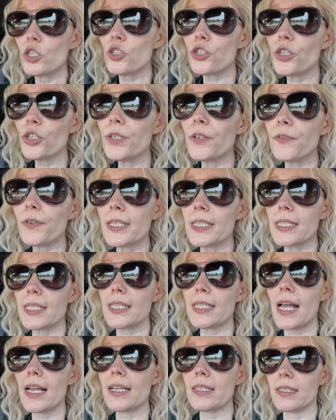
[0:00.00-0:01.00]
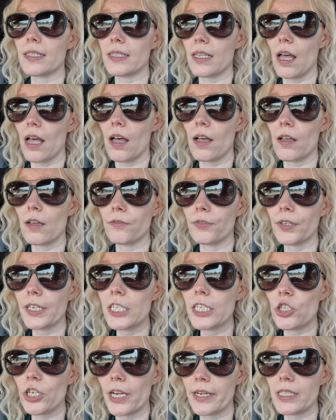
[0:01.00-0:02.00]
2 different sets of
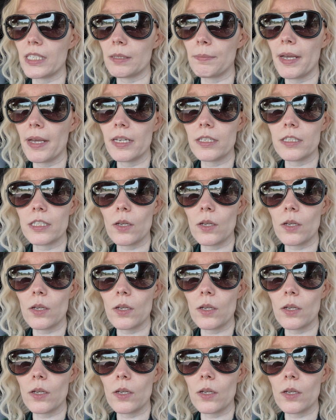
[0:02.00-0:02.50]
keychains made.